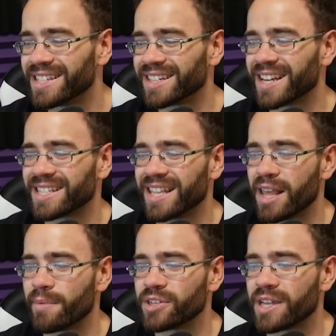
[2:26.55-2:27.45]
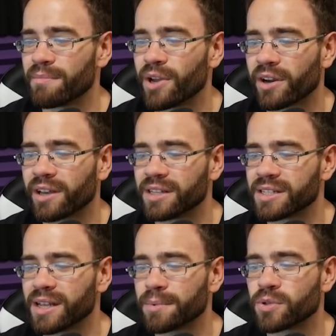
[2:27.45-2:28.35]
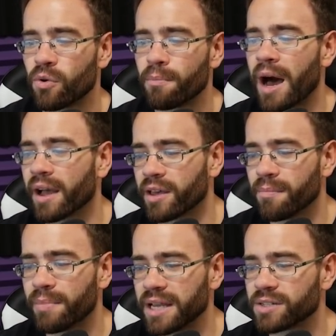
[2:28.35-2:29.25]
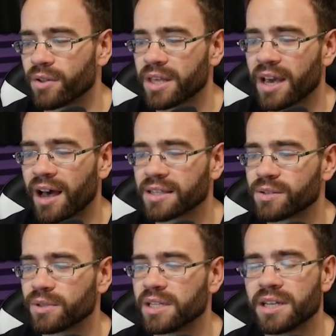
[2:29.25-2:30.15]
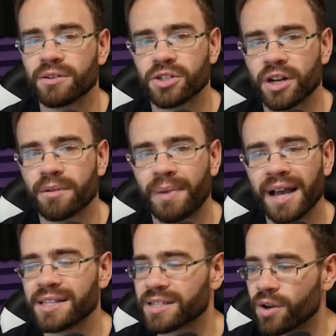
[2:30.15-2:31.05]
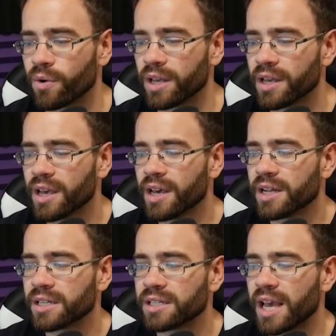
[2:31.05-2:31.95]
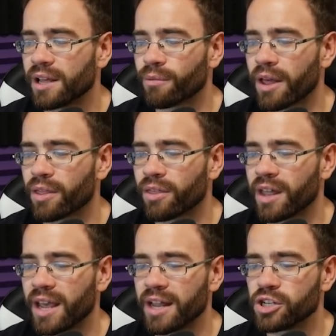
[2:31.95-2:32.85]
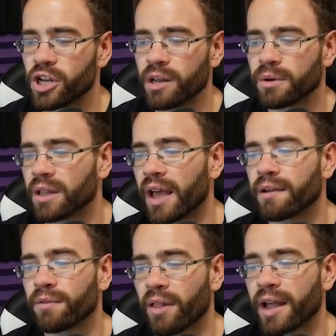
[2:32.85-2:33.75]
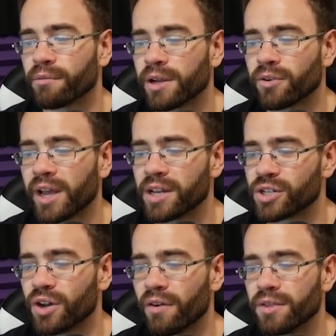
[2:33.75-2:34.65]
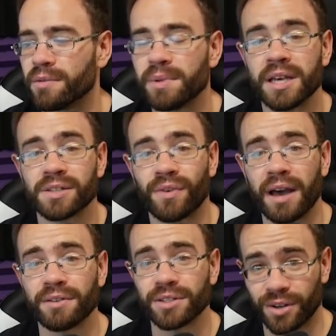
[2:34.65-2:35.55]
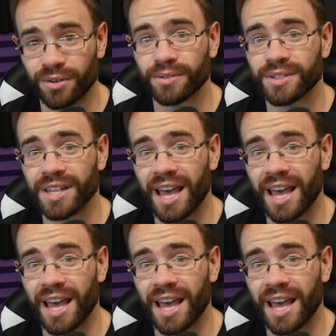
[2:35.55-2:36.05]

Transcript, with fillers: suggesting the image is a mere conceptual mock up based on the console details shared by Sony to date rather than a genuine like for like recreation of the PS5 internals.